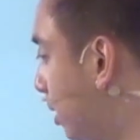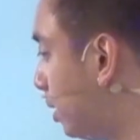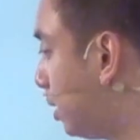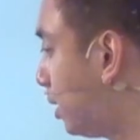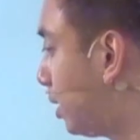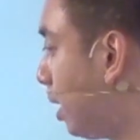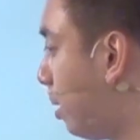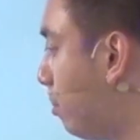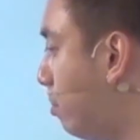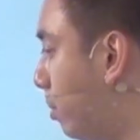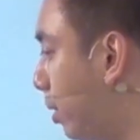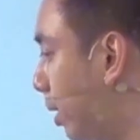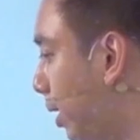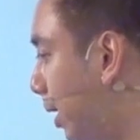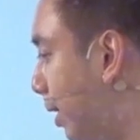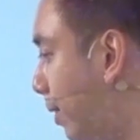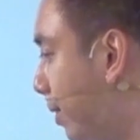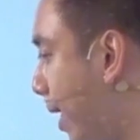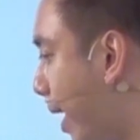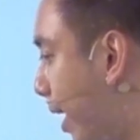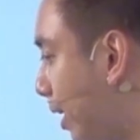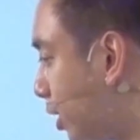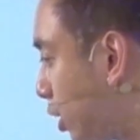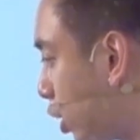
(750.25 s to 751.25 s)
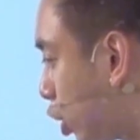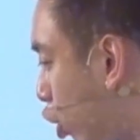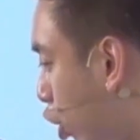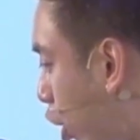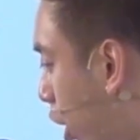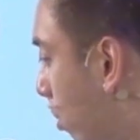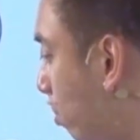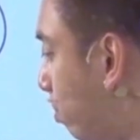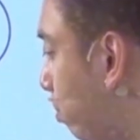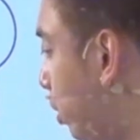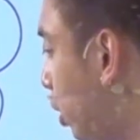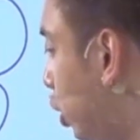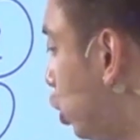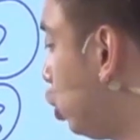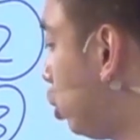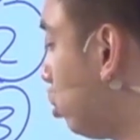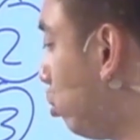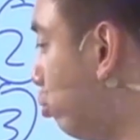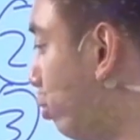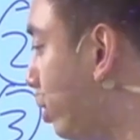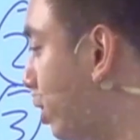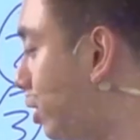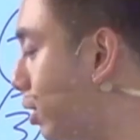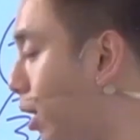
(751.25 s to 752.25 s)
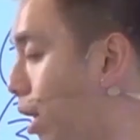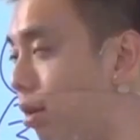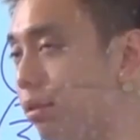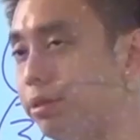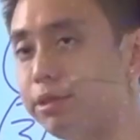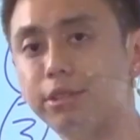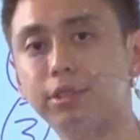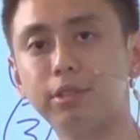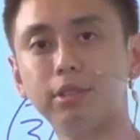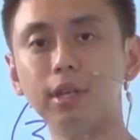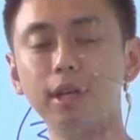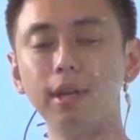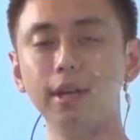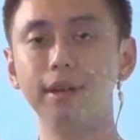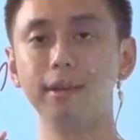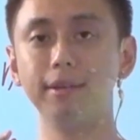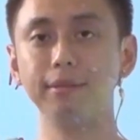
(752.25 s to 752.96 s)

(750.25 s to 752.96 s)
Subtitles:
somebody that has accomplished the results